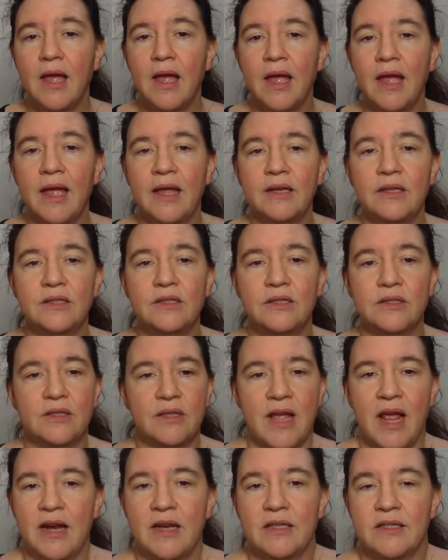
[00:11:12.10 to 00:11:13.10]
And
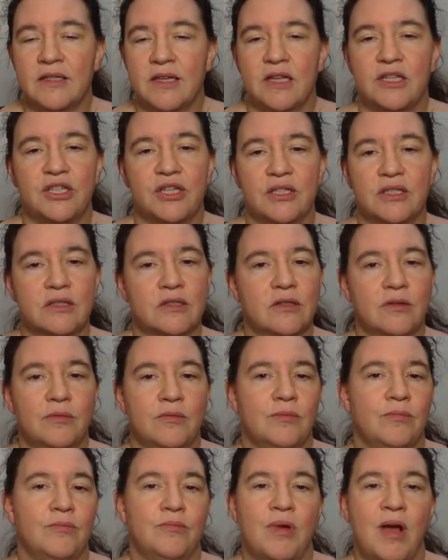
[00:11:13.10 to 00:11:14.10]
Alice can just
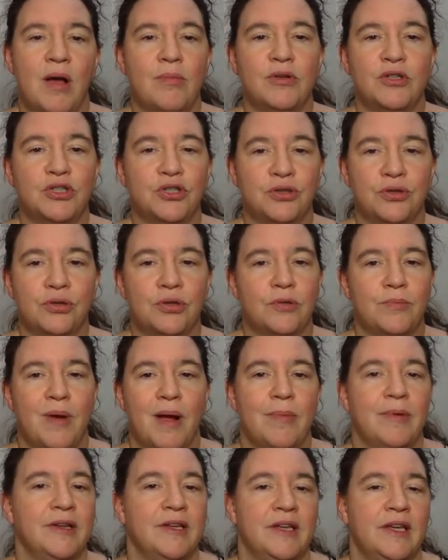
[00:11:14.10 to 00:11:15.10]
publish her
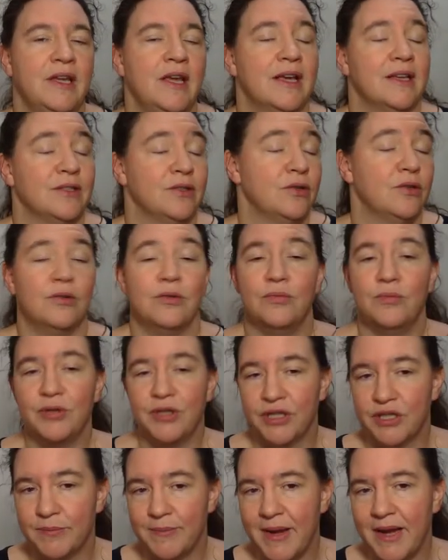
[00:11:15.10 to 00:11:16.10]
public key as you would
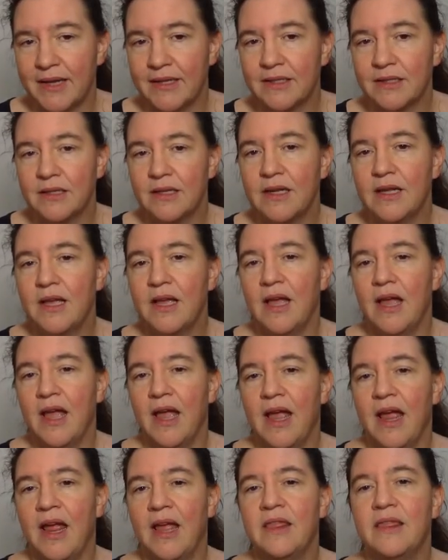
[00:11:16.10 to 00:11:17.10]
expect,
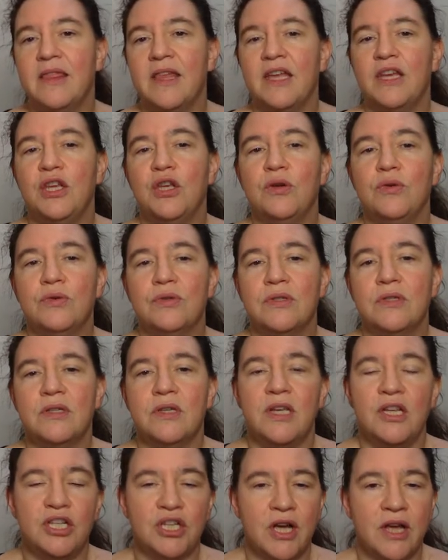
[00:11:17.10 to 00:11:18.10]
and they use
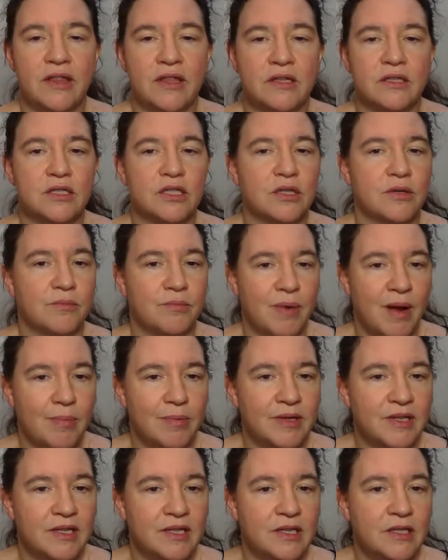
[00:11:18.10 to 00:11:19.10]
each other's
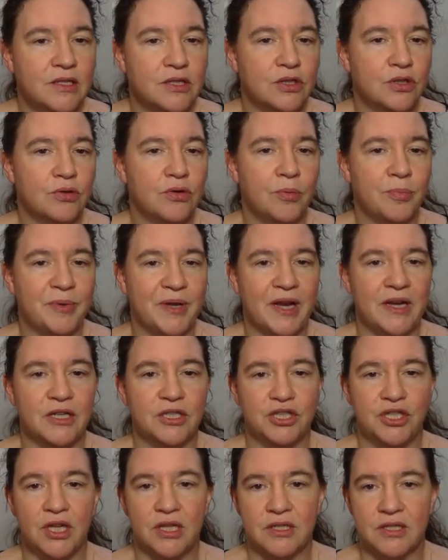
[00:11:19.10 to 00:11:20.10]
public keys to obtain a
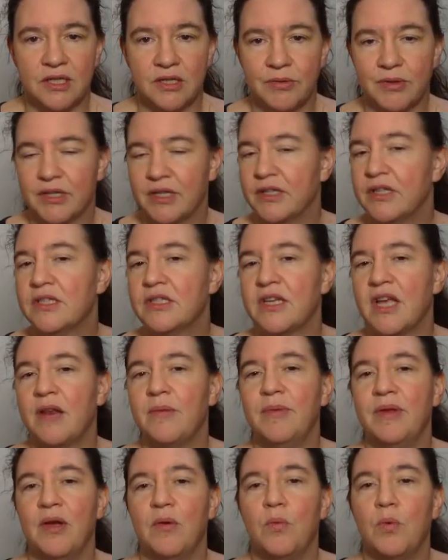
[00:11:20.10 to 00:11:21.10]
shared secret. And this can
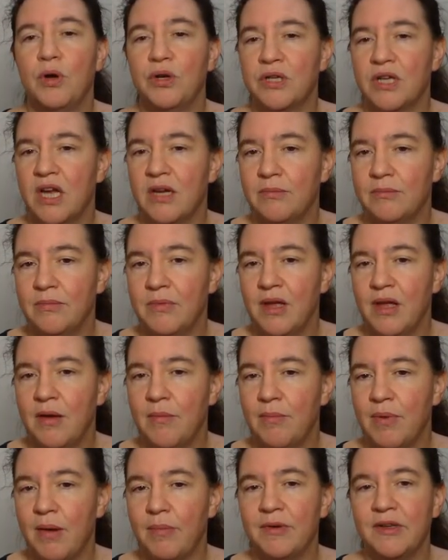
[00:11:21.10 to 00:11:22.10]
be a one-time
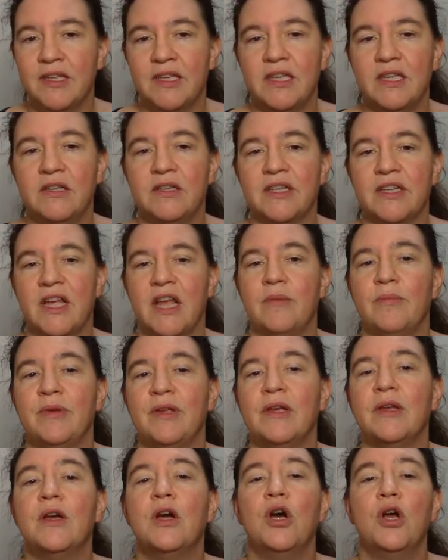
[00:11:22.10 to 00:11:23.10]
public key and can
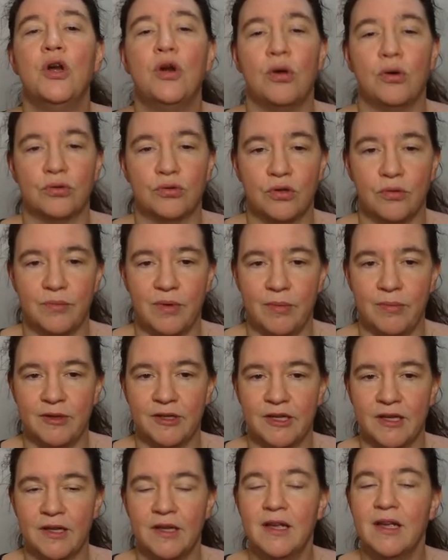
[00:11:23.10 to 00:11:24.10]
be a long-term public
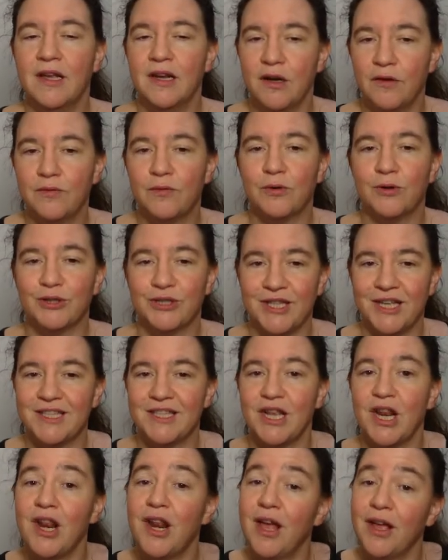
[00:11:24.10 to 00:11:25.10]
key. And of course, there's a
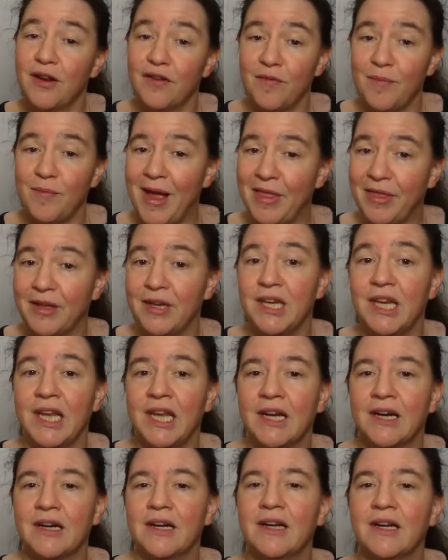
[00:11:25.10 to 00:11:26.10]
lot of math in
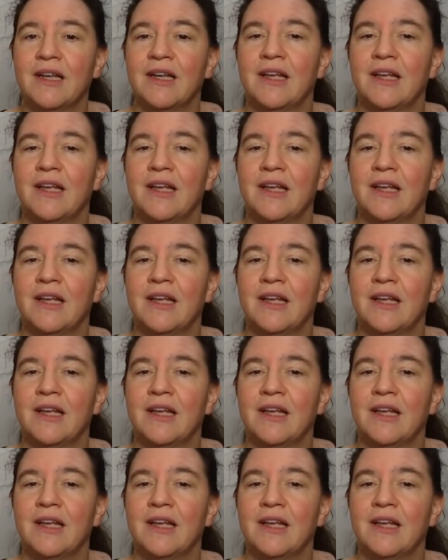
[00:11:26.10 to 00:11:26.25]
here